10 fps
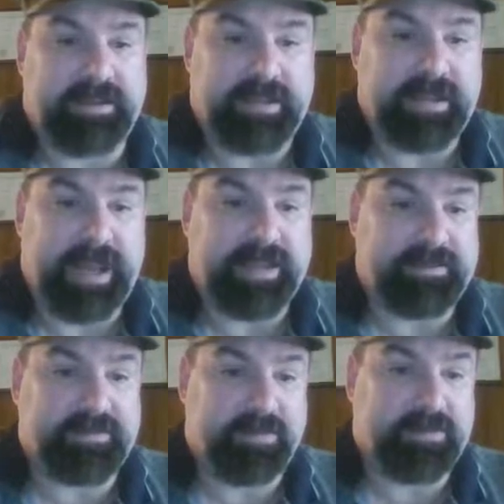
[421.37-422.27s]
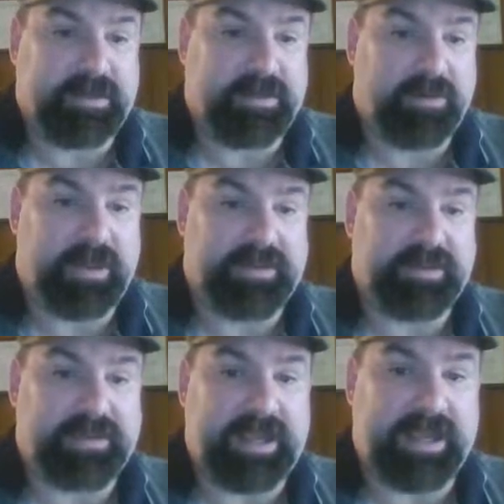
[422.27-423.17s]
they got through, you know,
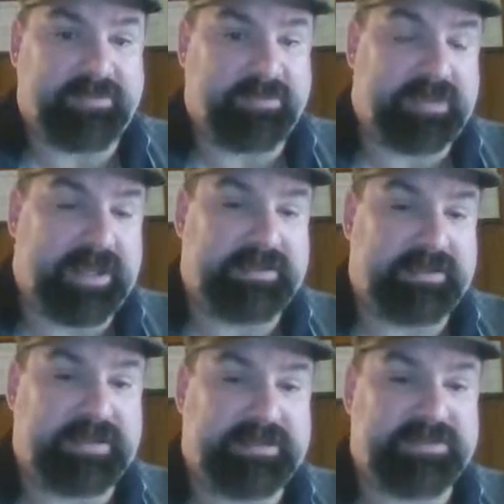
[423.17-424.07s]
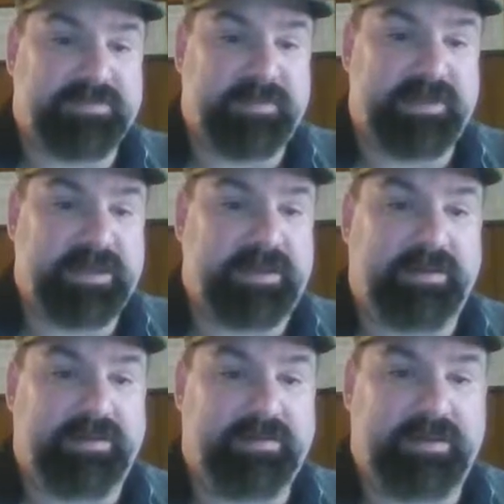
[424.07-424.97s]
they had to let these women in.
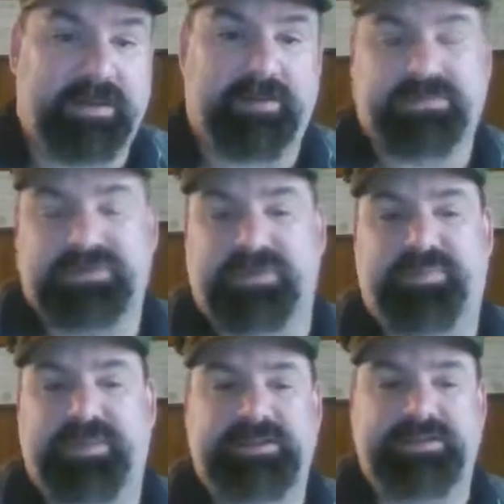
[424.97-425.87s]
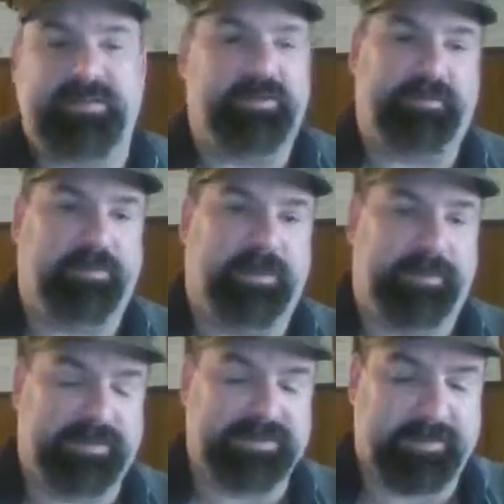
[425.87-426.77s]
And there was no place in there for
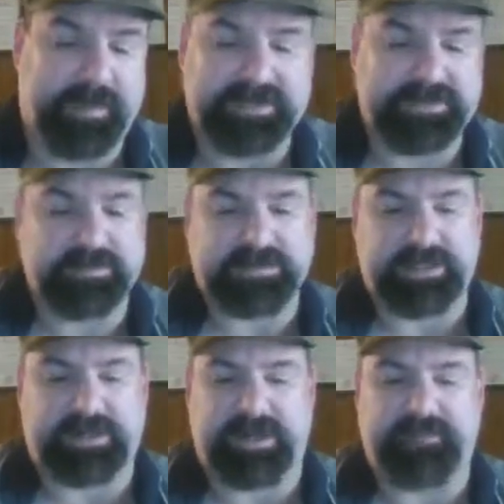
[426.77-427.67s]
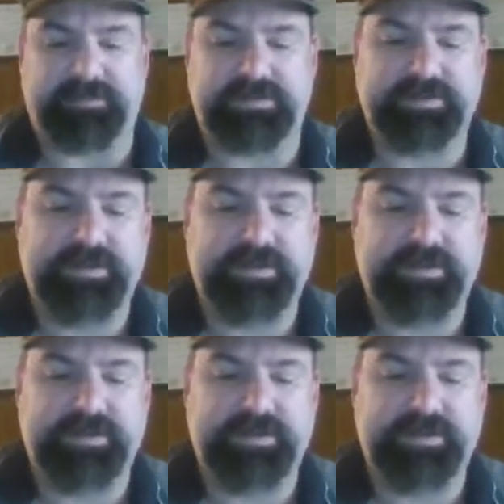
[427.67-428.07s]
women. It was a men's suicide conference.